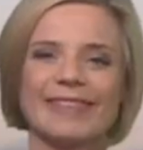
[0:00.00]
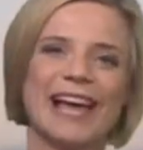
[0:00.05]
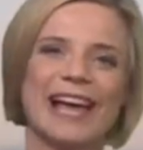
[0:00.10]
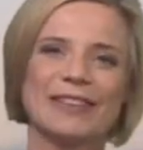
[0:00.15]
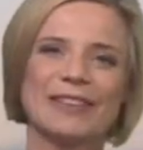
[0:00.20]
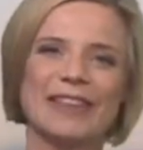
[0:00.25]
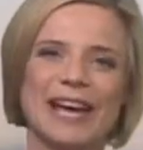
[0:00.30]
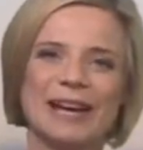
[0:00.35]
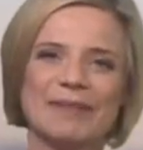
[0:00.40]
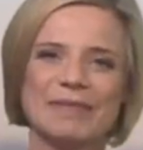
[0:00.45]
Hello
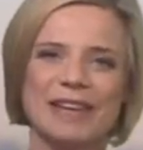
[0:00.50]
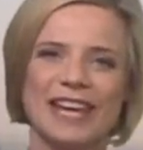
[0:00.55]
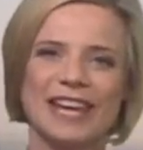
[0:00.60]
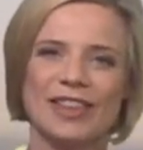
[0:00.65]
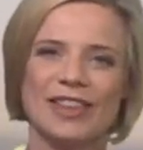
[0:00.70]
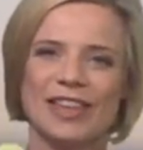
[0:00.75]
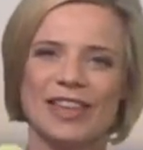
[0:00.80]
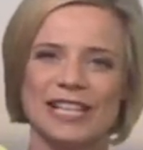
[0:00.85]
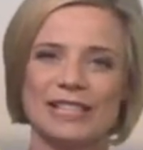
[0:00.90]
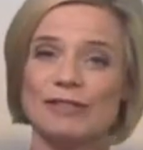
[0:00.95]
there.
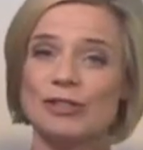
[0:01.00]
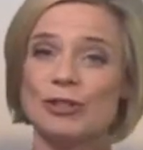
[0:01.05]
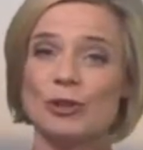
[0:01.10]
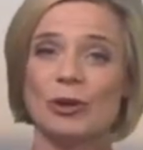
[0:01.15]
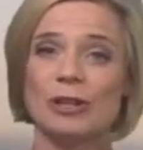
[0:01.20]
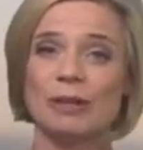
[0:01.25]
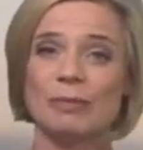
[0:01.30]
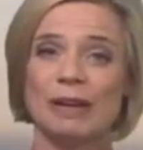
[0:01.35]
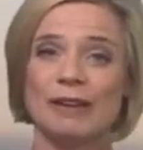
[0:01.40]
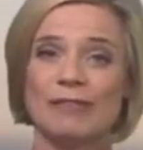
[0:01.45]
Thanks for
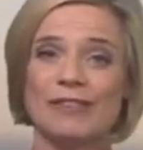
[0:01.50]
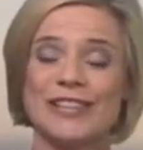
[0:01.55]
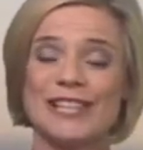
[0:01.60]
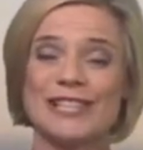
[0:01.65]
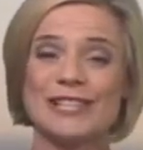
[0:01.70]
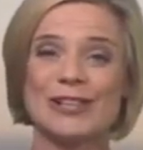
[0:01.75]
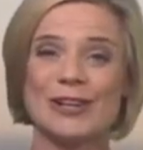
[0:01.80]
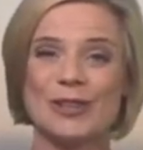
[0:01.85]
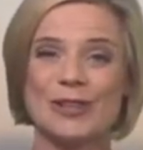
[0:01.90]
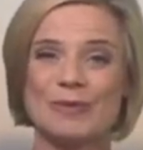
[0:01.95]
joining me for
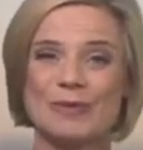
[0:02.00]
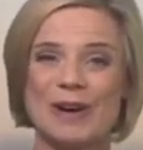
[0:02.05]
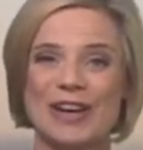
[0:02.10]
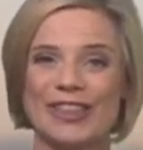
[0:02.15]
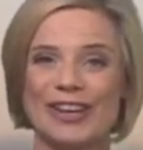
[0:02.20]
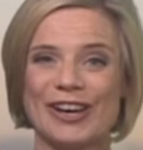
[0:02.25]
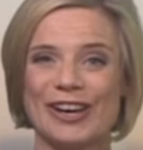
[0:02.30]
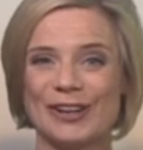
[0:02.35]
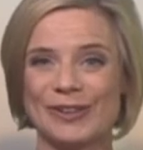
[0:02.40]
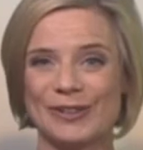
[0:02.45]
this look at the
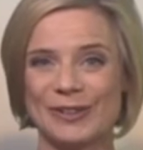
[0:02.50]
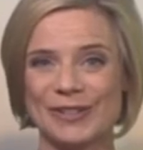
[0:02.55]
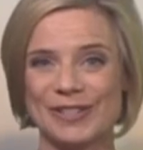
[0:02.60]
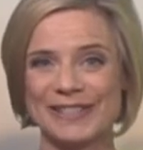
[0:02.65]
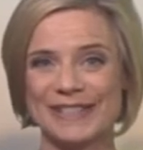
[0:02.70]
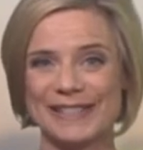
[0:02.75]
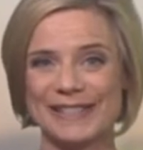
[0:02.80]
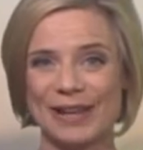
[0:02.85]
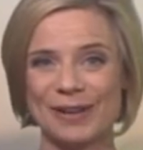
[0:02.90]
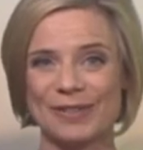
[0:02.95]
weather across
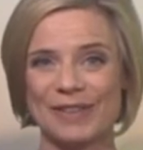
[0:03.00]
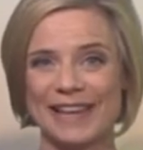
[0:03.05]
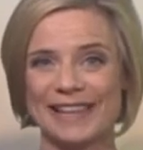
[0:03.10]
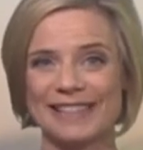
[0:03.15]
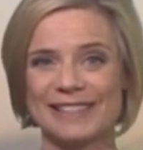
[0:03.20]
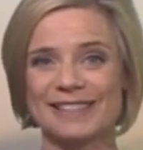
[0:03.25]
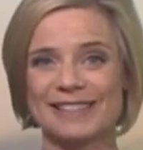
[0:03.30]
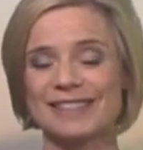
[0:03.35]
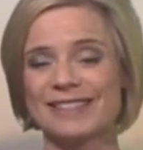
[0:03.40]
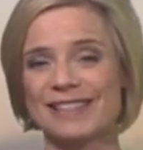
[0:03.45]
South
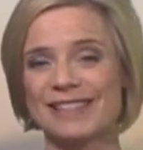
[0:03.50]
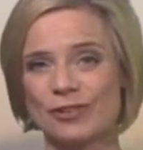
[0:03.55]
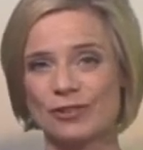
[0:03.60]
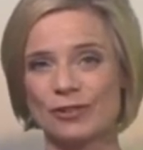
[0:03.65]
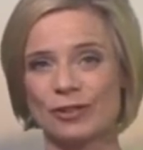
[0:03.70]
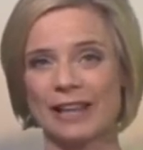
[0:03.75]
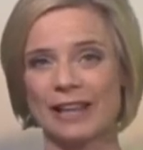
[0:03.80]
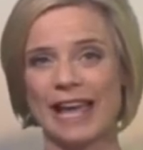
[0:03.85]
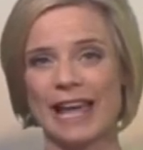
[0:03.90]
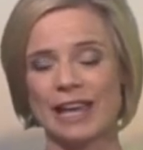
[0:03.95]
and
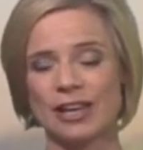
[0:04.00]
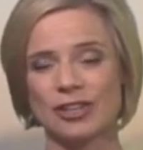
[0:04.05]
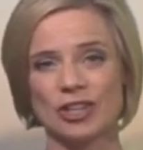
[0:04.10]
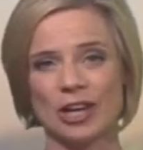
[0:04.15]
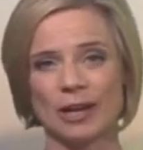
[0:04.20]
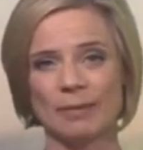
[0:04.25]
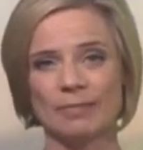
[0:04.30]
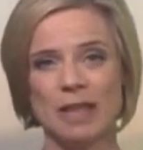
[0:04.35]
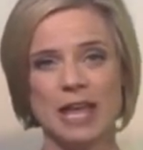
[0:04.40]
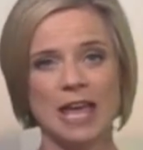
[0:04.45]
Central
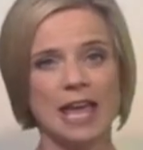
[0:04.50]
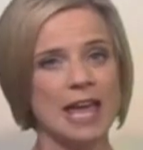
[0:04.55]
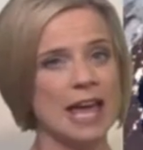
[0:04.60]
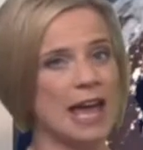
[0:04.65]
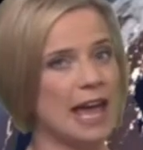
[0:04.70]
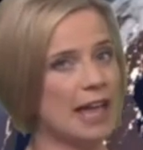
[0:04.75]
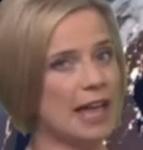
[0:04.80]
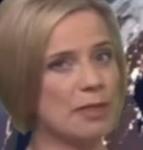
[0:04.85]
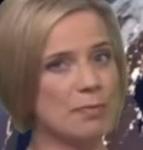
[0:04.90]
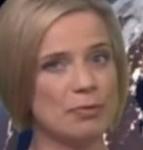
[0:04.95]
Asia.
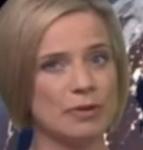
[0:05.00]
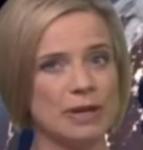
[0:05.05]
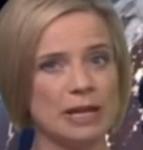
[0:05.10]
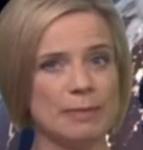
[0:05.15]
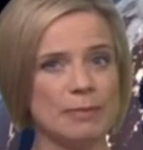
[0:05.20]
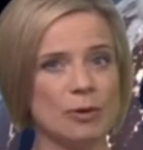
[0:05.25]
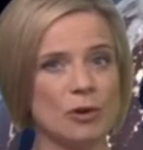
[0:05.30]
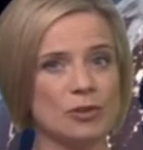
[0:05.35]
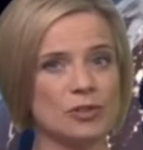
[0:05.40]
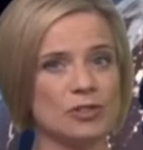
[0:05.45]
And the
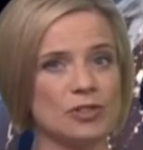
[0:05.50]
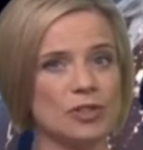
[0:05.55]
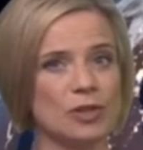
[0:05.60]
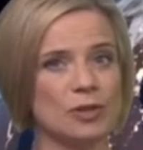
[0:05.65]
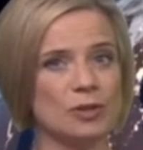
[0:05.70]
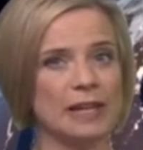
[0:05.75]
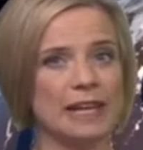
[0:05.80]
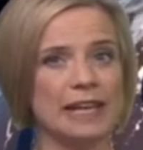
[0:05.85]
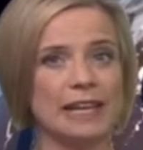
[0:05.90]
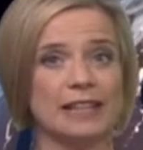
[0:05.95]

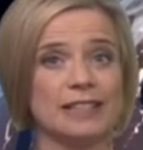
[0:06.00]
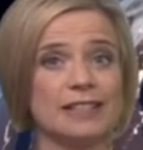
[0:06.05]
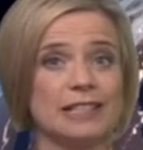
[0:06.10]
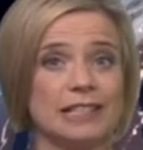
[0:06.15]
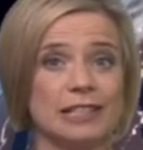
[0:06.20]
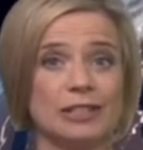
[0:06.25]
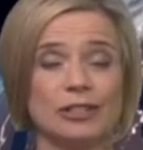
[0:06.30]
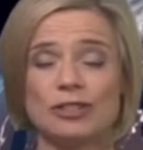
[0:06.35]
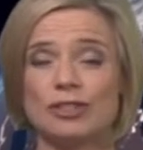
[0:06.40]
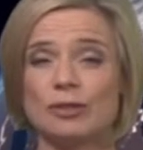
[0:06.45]
pre-monsoon heat
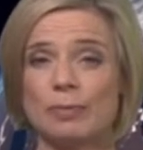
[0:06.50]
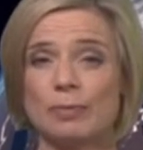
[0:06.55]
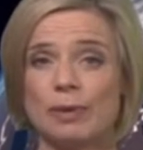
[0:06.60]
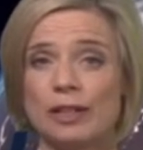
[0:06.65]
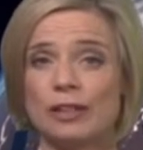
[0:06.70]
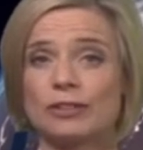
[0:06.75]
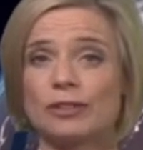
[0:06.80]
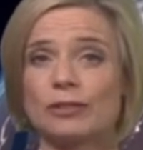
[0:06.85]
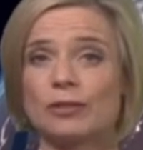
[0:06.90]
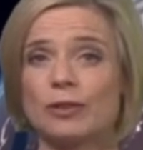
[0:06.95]
continues to
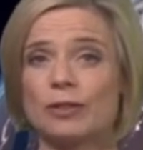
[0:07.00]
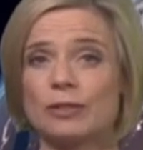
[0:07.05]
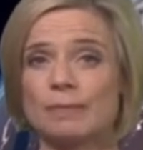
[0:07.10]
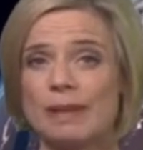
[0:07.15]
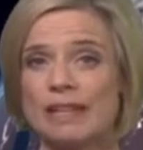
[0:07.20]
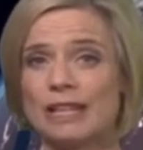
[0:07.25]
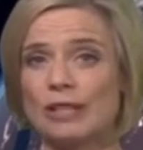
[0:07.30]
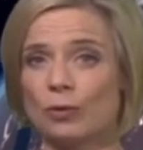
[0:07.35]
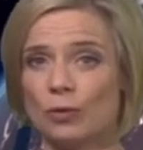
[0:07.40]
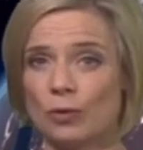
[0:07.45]
build across
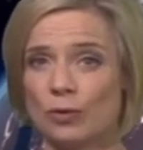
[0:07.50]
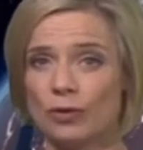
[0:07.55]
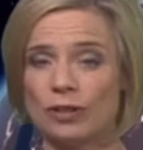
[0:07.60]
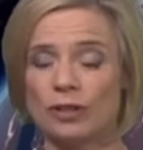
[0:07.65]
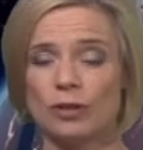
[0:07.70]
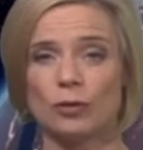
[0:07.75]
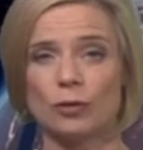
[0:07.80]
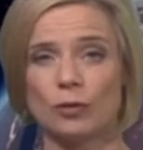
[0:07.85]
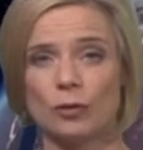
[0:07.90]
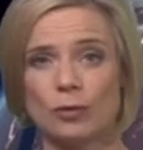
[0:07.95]
many northern
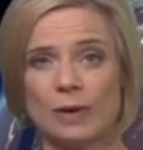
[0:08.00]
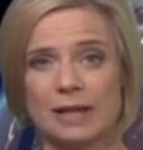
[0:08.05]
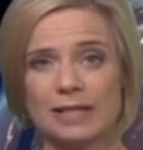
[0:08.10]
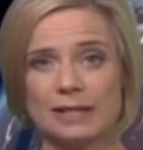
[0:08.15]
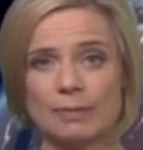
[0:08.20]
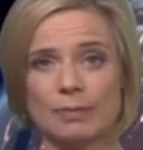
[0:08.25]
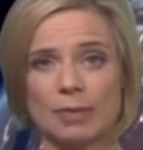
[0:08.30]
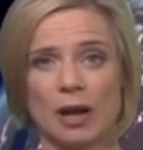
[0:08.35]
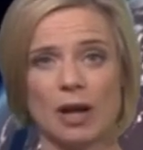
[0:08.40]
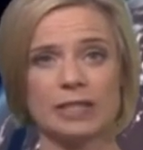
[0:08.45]
and
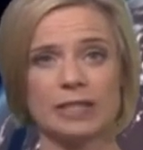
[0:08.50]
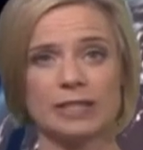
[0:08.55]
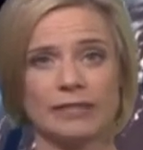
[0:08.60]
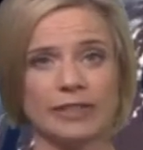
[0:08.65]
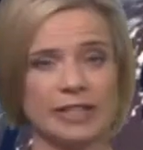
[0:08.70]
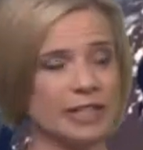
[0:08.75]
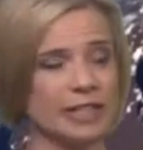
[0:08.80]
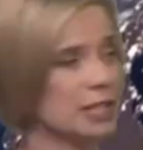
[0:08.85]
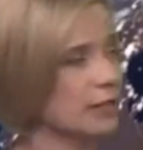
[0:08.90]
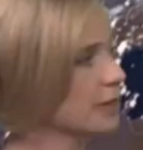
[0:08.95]
northwestern parts of
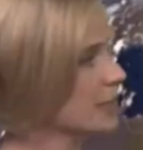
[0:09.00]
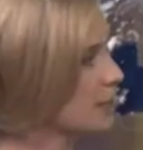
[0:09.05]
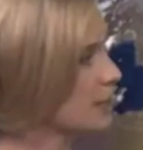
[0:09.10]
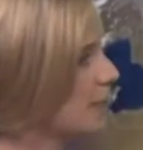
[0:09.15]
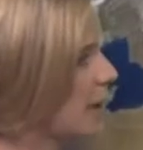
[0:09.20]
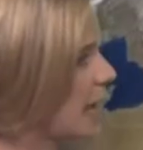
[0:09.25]
India into